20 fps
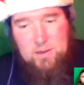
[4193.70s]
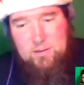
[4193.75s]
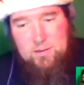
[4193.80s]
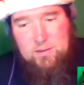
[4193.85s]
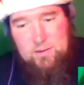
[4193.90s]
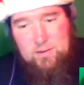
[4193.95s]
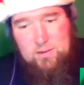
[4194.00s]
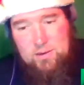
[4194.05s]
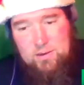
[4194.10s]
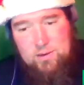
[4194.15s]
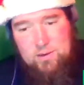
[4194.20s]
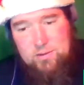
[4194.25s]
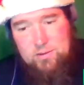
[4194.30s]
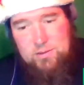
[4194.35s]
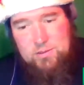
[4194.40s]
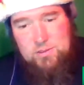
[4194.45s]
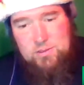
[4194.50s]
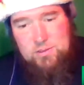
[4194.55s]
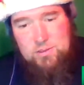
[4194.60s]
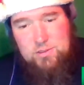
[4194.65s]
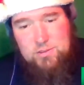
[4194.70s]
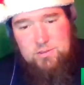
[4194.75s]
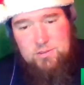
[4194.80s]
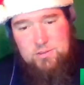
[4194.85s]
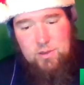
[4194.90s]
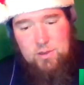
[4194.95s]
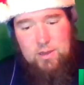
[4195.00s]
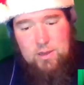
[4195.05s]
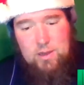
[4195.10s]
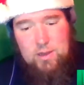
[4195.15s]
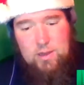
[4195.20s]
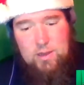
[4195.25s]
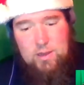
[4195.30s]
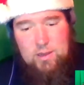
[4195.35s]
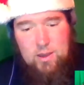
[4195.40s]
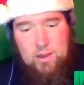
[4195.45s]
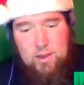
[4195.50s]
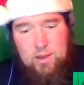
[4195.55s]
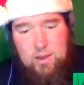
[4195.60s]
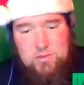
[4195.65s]
you know, it's just
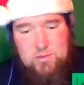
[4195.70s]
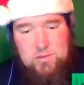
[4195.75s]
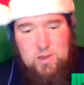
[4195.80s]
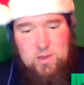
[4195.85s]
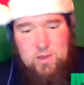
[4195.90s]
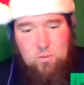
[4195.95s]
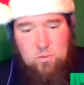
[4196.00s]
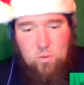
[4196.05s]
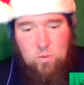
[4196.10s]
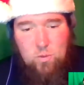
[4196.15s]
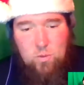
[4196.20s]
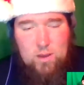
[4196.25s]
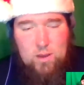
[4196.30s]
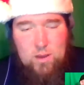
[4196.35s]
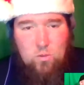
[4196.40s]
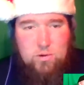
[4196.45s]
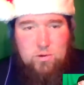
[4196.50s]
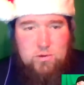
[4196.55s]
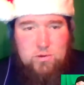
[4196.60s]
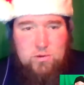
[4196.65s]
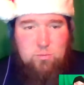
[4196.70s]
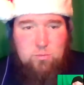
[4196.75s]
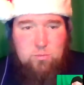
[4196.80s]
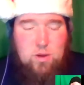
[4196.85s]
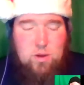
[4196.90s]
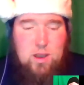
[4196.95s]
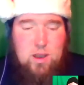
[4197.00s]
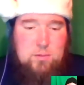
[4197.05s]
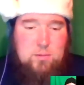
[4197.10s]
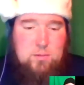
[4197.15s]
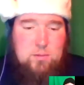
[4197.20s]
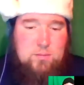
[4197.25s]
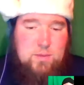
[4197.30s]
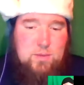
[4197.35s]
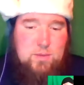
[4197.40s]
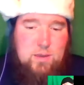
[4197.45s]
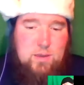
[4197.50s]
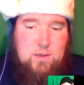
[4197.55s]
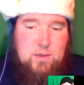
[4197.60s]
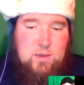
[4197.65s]
it causes a way worse problem.
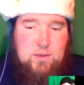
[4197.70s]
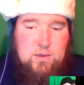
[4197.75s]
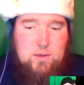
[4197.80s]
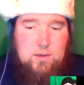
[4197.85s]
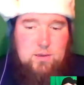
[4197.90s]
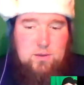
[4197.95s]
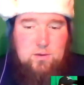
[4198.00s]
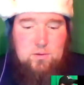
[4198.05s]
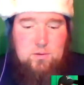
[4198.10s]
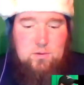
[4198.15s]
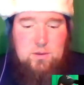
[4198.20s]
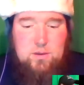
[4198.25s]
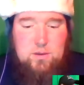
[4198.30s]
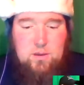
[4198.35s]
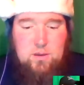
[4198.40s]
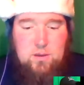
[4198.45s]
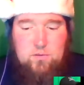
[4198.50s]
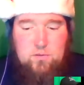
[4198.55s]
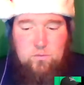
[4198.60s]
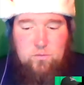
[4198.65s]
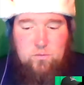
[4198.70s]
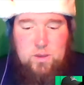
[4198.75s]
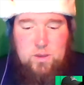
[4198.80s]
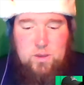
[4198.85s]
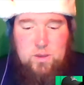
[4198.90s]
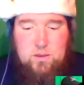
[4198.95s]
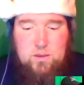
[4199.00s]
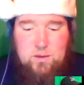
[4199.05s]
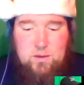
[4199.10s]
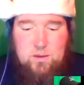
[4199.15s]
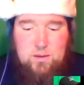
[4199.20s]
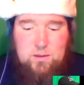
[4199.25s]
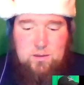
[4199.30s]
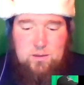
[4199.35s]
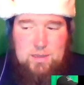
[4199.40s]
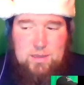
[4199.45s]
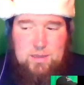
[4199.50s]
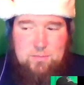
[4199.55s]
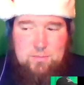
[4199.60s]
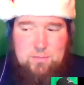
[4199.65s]
You know, if we could
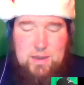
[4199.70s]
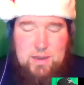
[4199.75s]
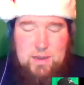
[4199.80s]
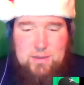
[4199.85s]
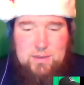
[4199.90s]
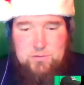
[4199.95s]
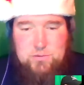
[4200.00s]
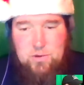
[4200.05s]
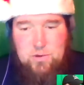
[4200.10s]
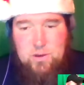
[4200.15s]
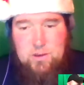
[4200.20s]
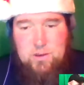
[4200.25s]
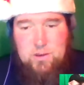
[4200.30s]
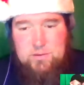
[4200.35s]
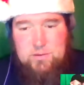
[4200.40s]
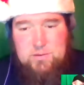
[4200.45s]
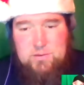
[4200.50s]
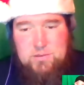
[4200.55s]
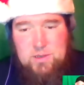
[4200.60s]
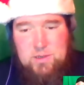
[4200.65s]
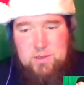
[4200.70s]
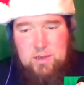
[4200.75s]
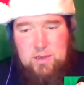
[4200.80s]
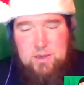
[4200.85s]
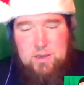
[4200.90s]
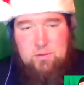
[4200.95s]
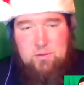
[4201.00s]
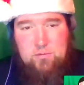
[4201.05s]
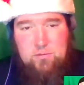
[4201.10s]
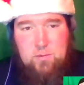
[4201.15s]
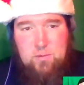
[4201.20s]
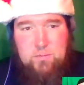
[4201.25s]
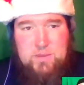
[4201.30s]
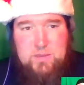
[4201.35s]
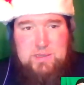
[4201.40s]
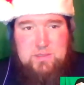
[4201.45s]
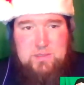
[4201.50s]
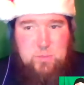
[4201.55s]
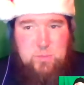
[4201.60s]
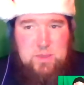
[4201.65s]
eliminate drugs from
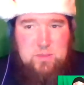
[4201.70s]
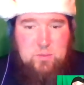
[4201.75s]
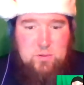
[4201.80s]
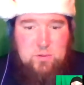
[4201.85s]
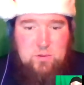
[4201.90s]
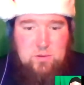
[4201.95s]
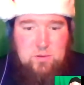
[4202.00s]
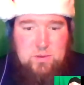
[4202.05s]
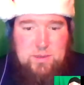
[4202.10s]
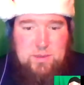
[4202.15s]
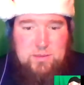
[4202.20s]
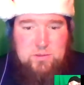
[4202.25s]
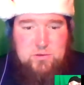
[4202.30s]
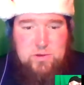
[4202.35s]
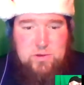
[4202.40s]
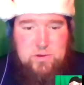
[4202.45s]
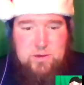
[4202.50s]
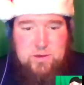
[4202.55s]
these people and try to